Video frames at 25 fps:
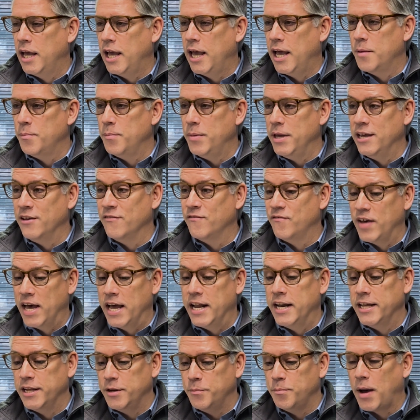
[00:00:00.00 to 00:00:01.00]
and being
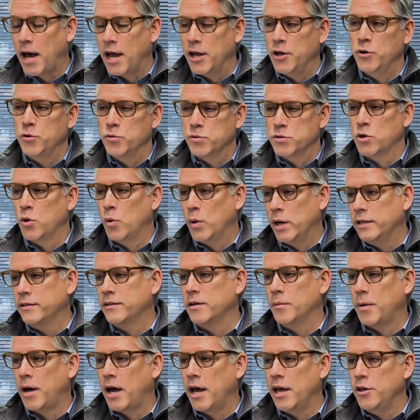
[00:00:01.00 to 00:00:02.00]
vetted by who's going
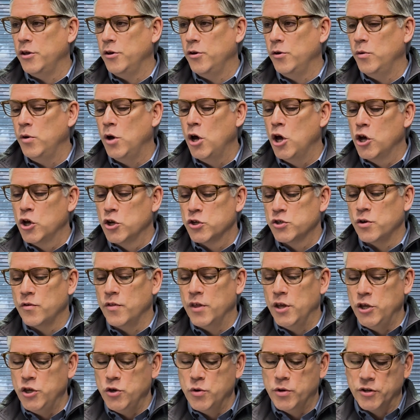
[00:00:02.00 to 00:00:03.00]
to buy you, so
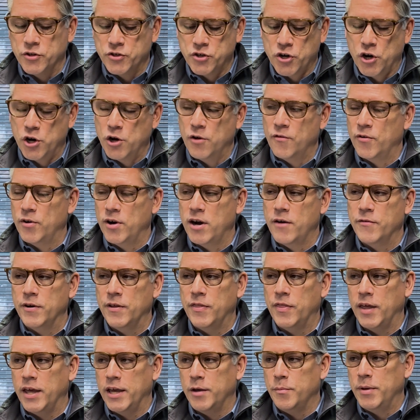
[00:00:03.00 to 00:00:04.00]
that you can turn over
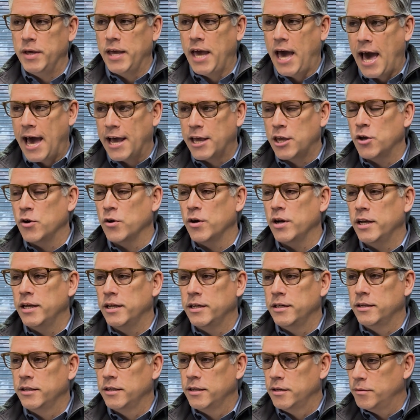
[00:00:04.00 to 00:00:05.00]
everything, be
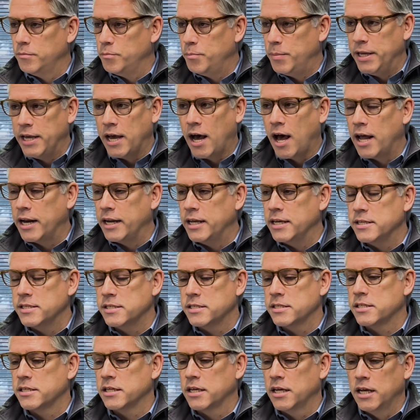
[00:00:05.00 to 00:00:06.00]
accurate, be
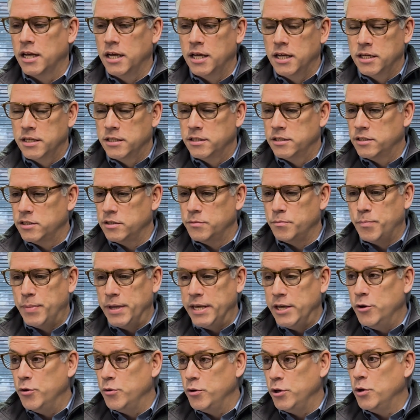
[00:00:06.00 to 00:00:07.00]
honest,
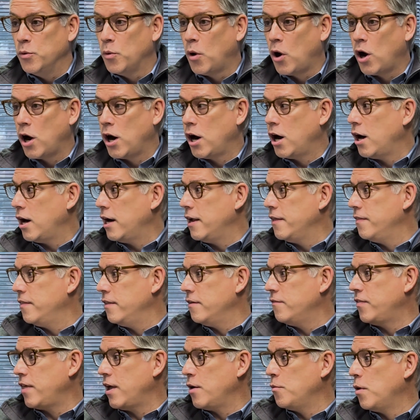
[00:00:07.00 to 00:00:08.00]
be who you are, and
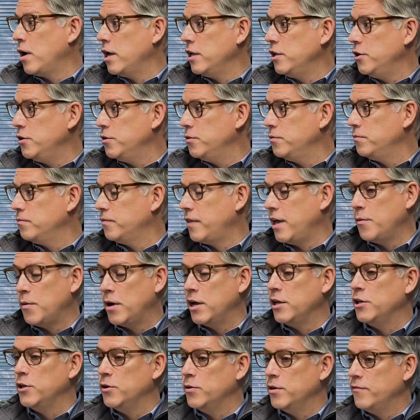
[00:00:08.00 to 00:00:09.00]
if they want you, they
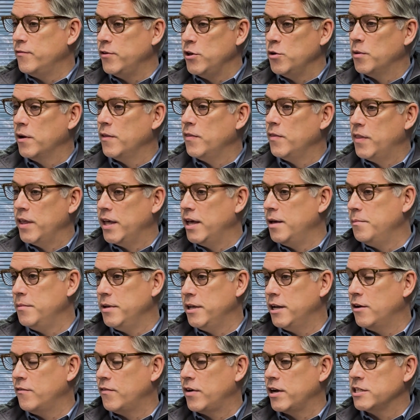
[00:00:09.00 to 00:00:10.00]
want you. If you want them,
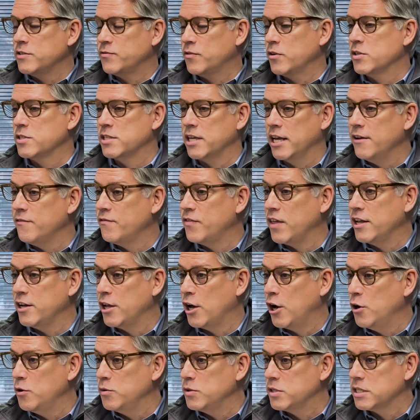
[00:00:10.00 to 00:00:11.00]
vice versa. If they
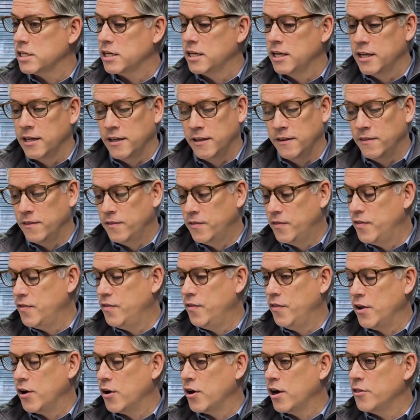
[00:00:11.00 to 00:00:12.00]
don't,
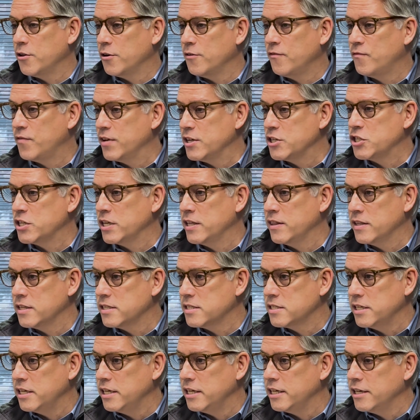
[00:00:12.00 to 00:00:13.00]
there are other fish in the sea.